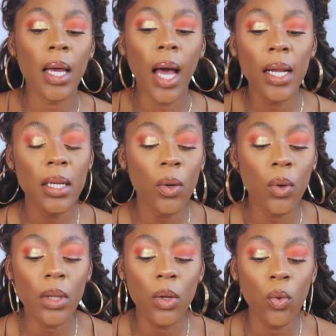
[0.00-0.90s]
kinda
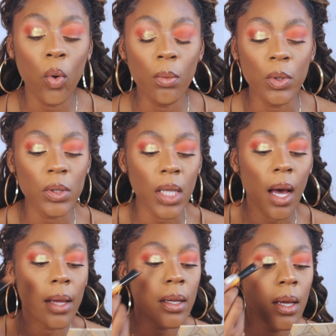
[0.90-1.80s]
on the normal
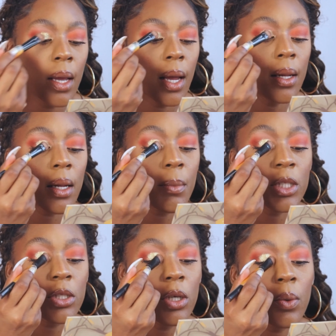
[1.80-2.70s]
side. And then I'm
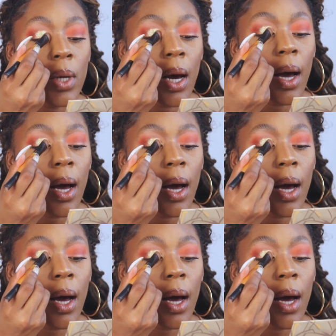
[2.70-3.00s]
gonna show you what